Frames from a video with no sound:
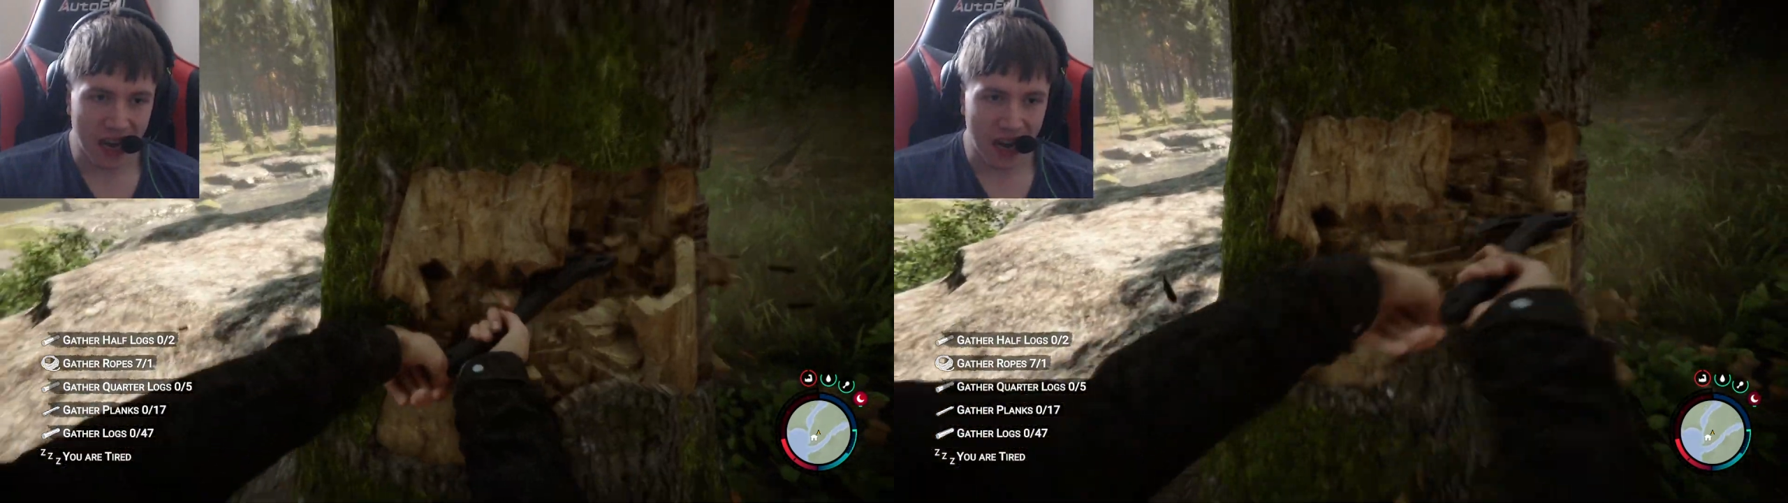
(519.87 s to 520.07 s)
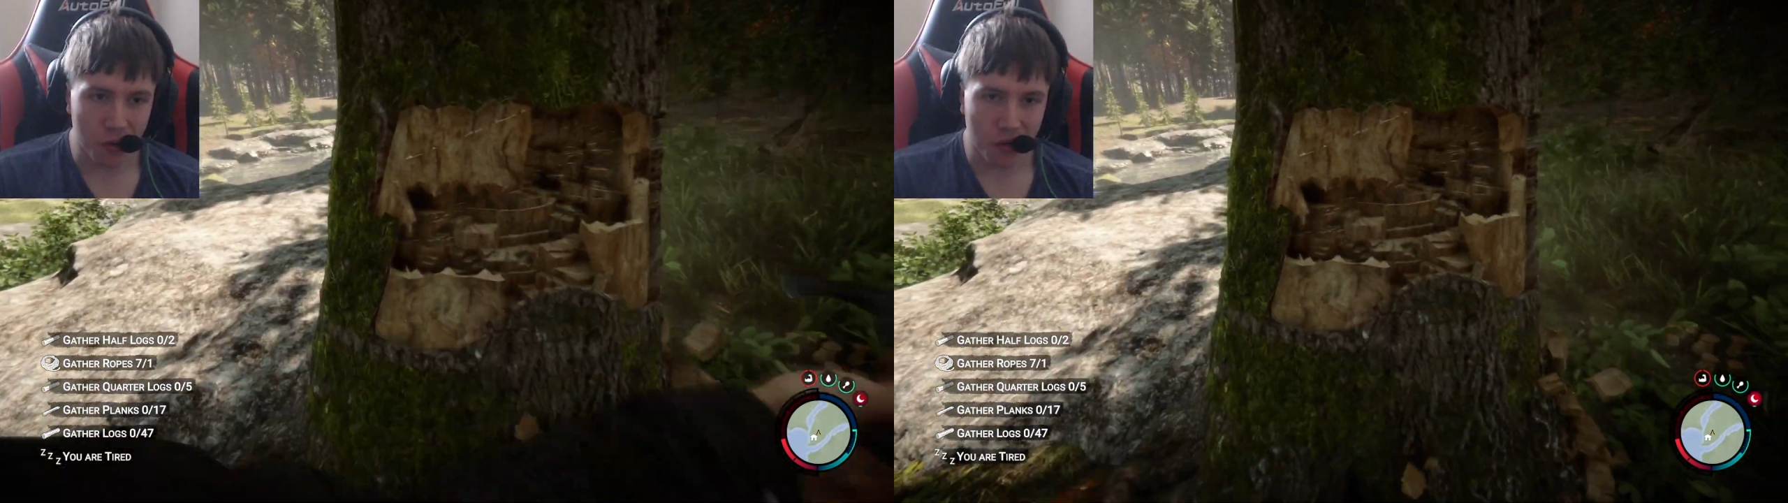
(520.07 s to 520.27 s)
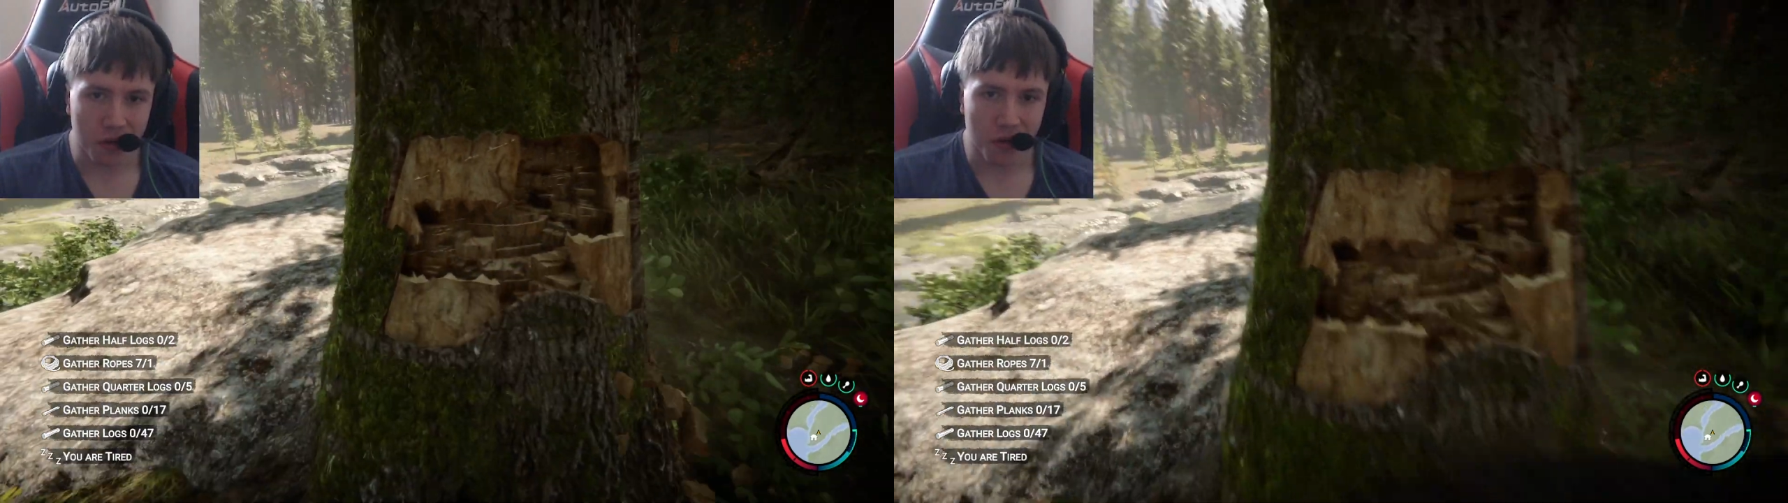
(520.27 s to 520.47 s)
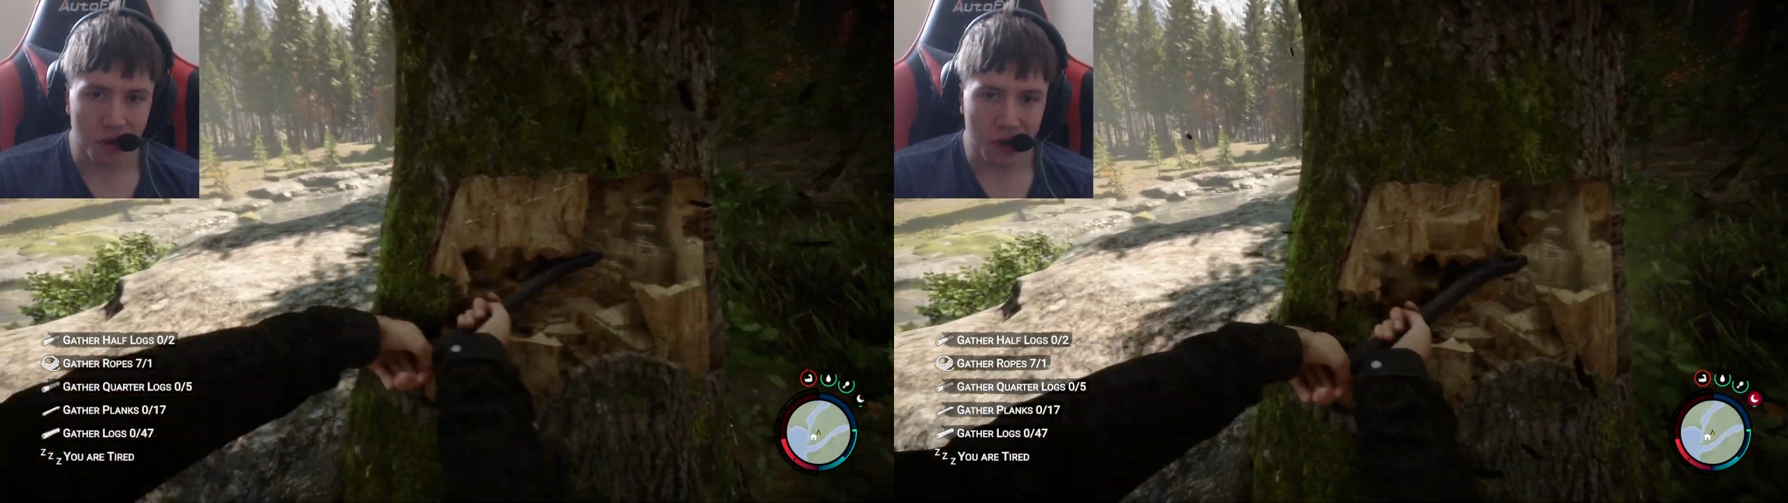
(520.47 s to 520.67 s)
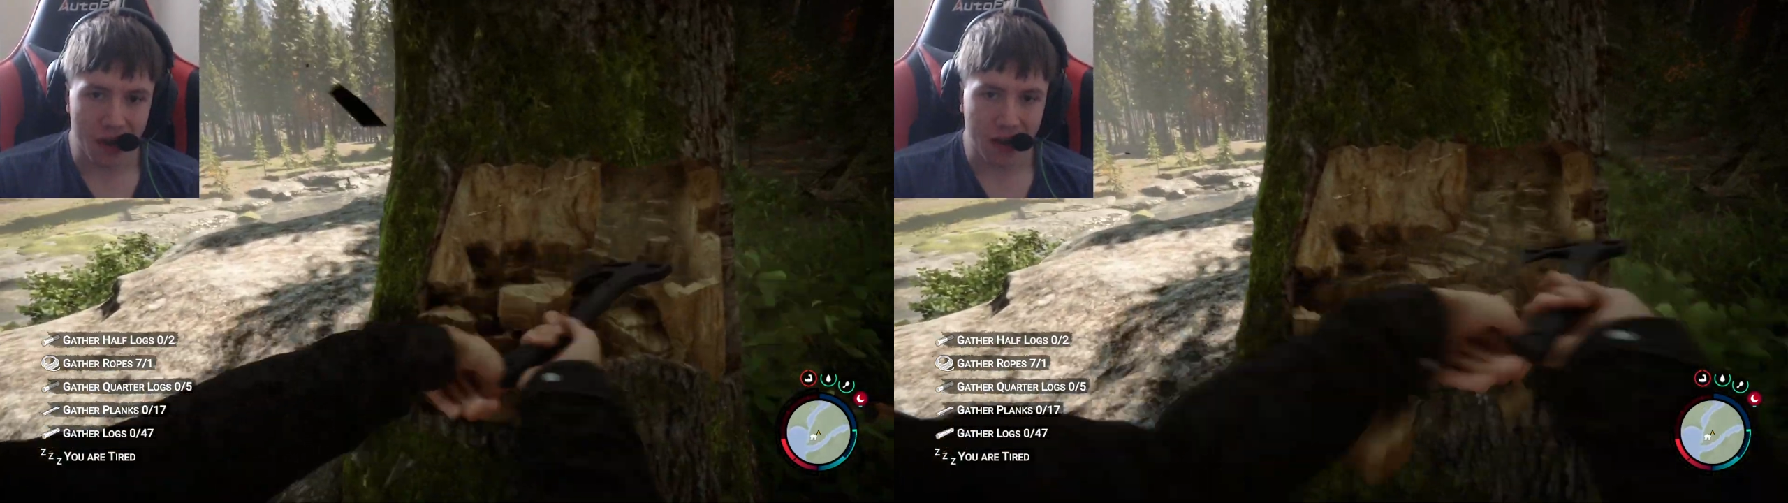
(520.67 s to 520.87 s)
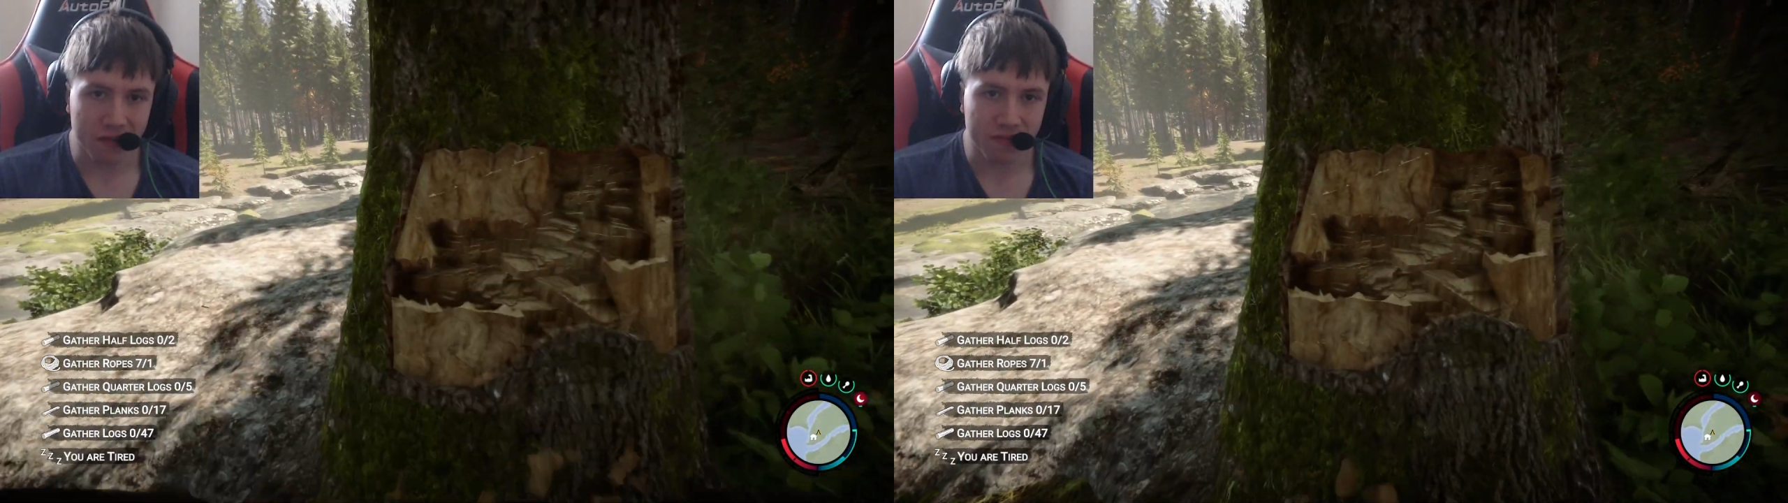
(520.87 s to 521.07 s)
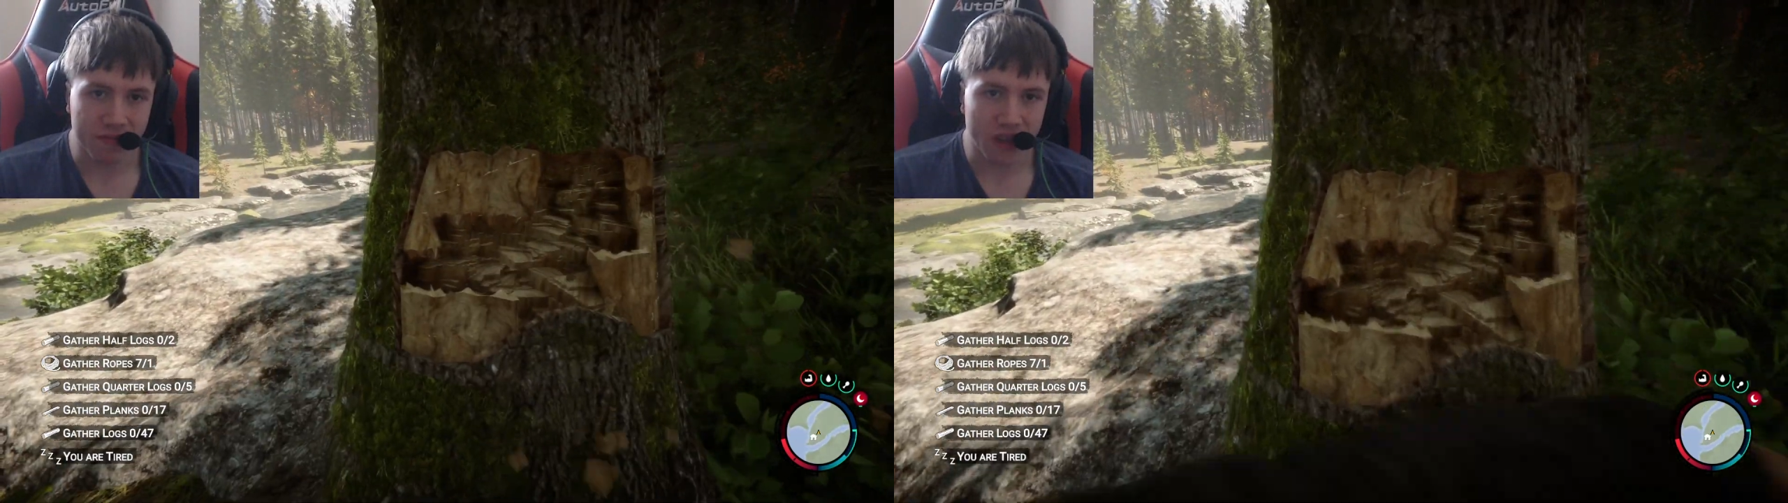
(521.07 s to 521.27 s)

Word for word: how annoying